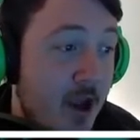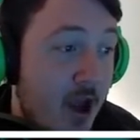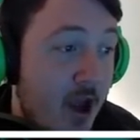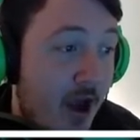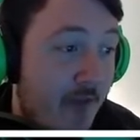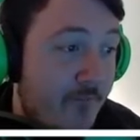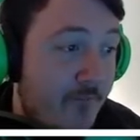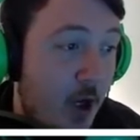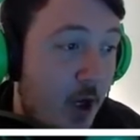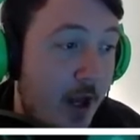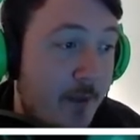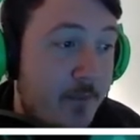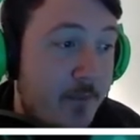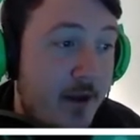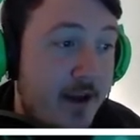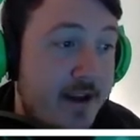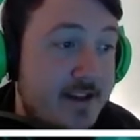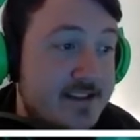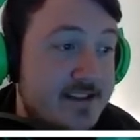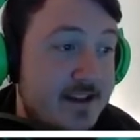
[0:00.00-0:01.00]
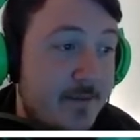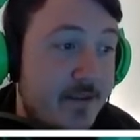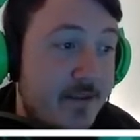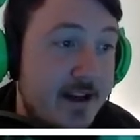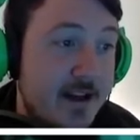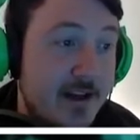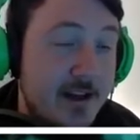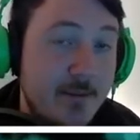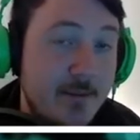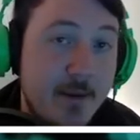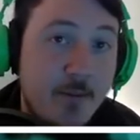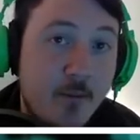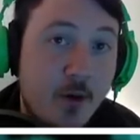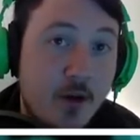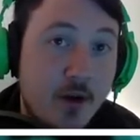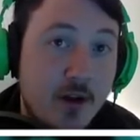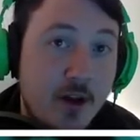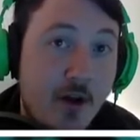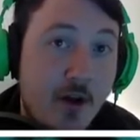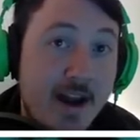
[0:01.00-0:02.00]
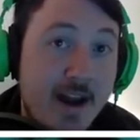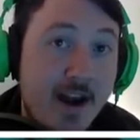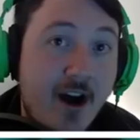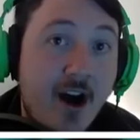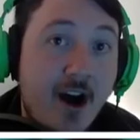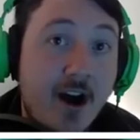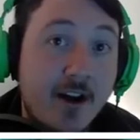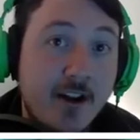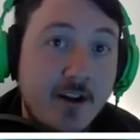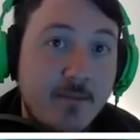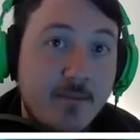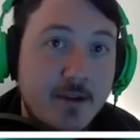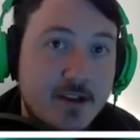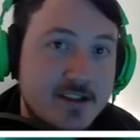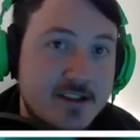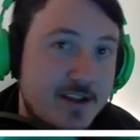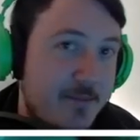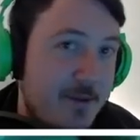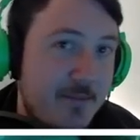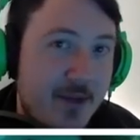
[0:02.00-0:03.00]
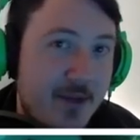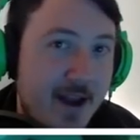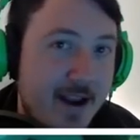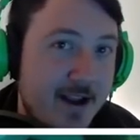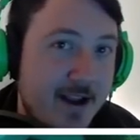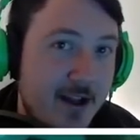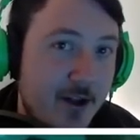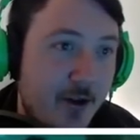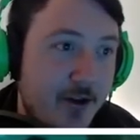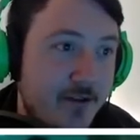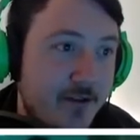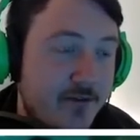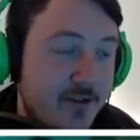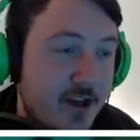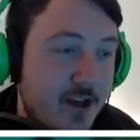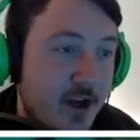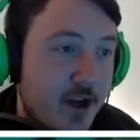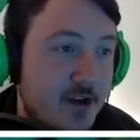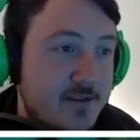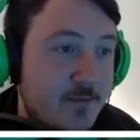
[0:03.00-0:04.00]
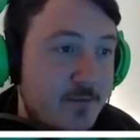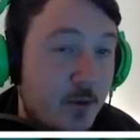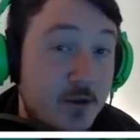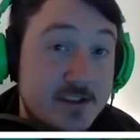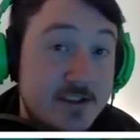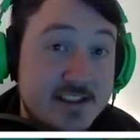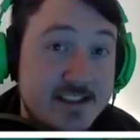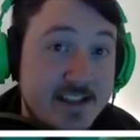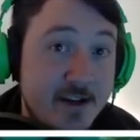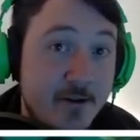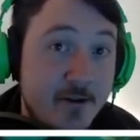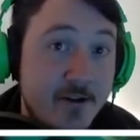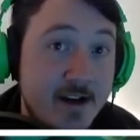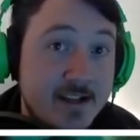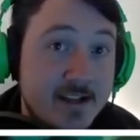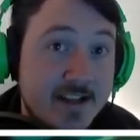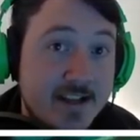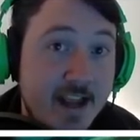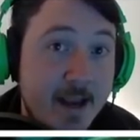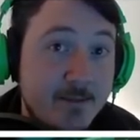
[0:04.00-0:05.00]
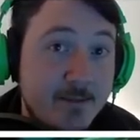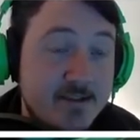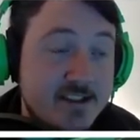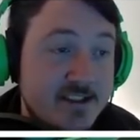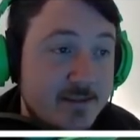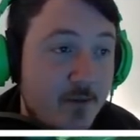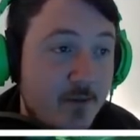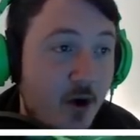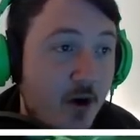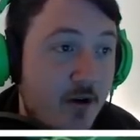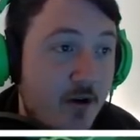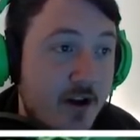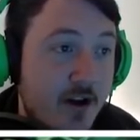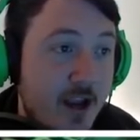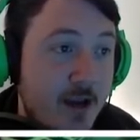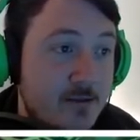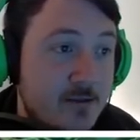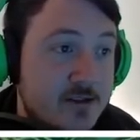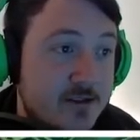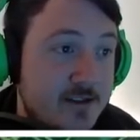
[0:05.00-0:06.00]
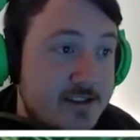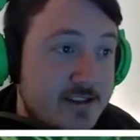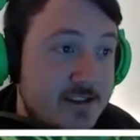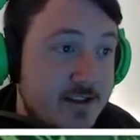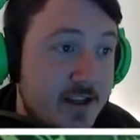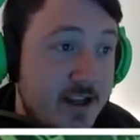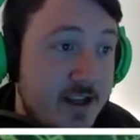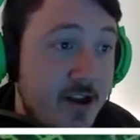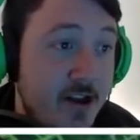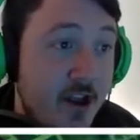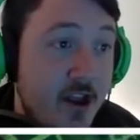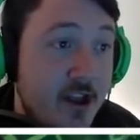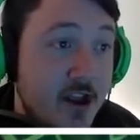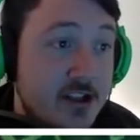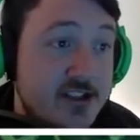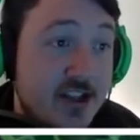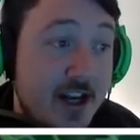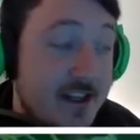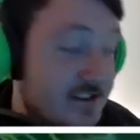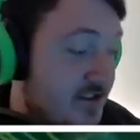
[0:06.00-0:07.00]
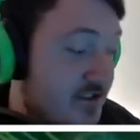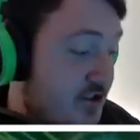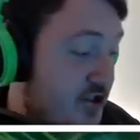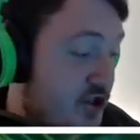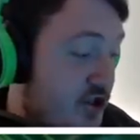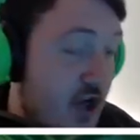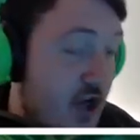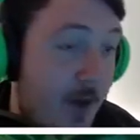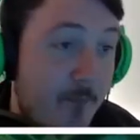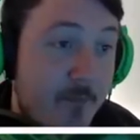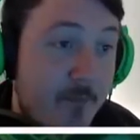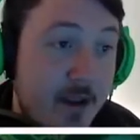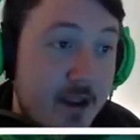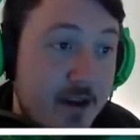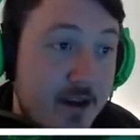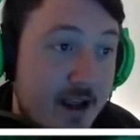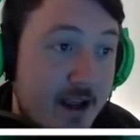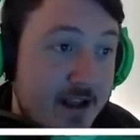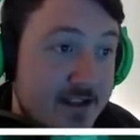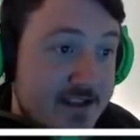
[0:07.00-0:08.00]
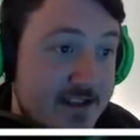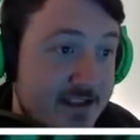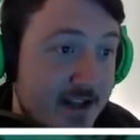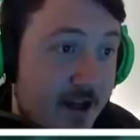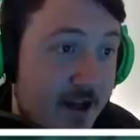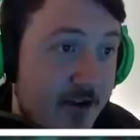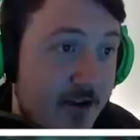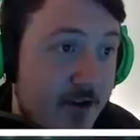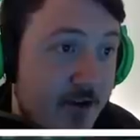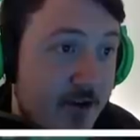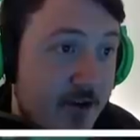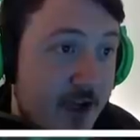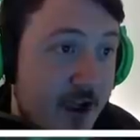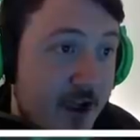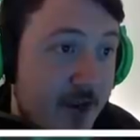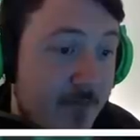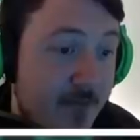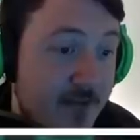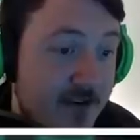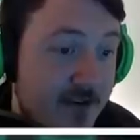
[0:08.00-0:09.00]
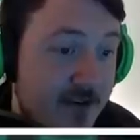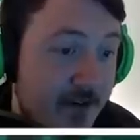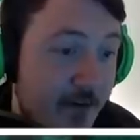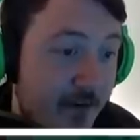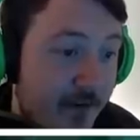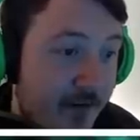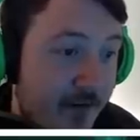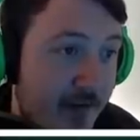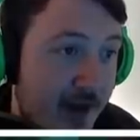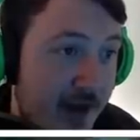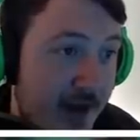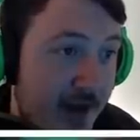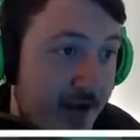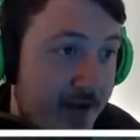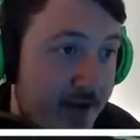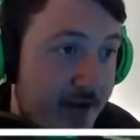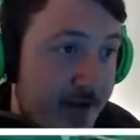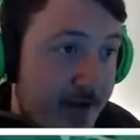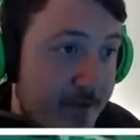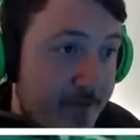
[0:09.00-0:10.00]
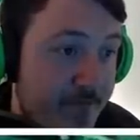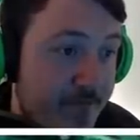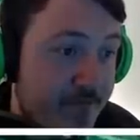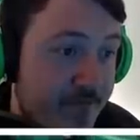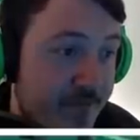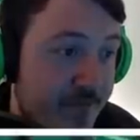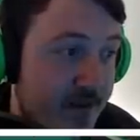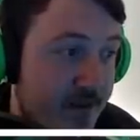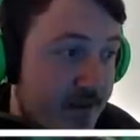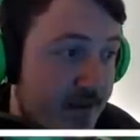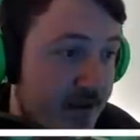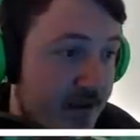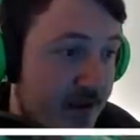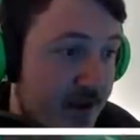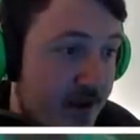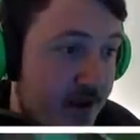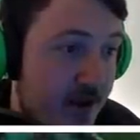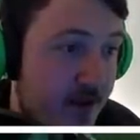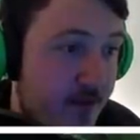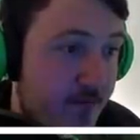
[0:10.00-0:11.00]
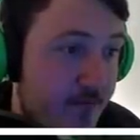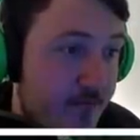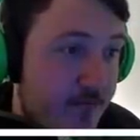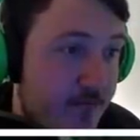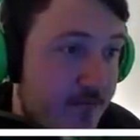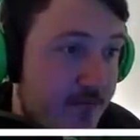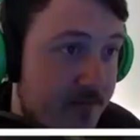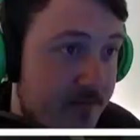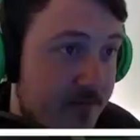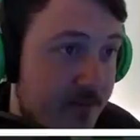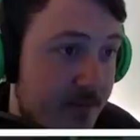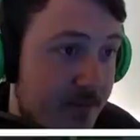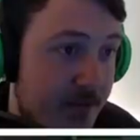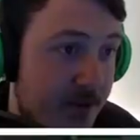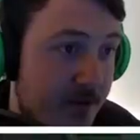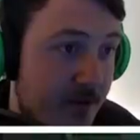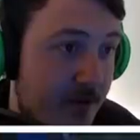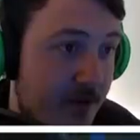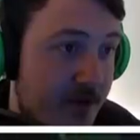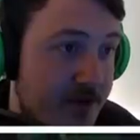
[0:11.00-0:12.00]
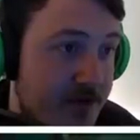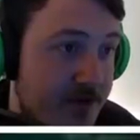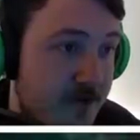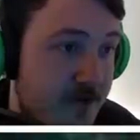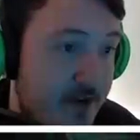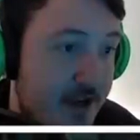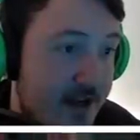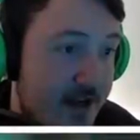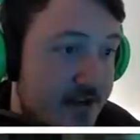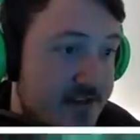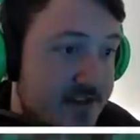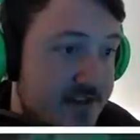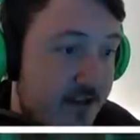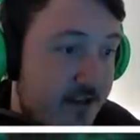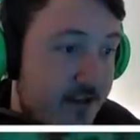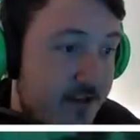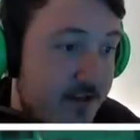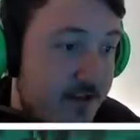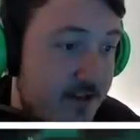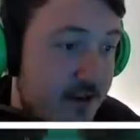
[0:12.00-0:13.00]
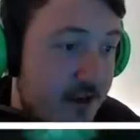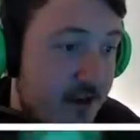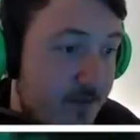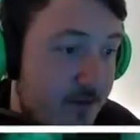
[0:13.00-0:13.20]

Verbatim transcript: I felt like playing something a little bit more lighthearted because I've been playing a lot of, you know, more serious games and some horror games recently. So let's jump in and start a new game. This little fella, um, I'm not quite sure how to start a new game.